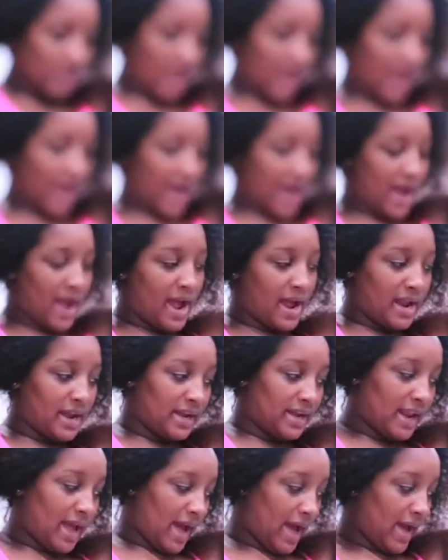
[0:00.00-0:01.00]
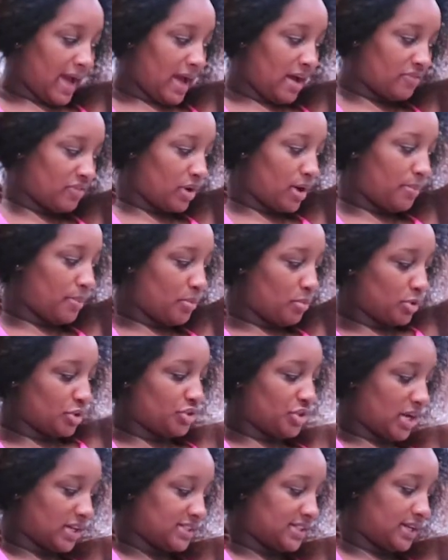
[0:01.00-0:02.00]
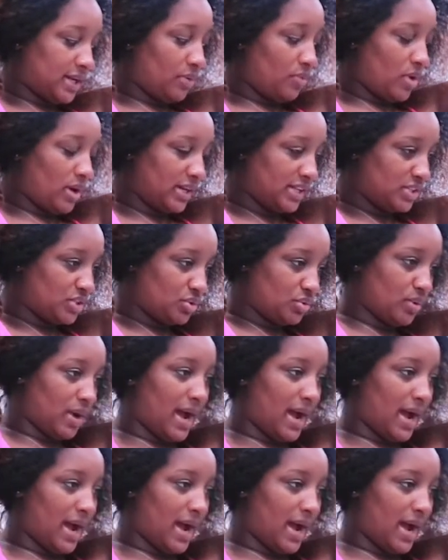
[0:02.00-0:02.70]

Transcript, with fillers: And I have a couple more tracks that I wanted to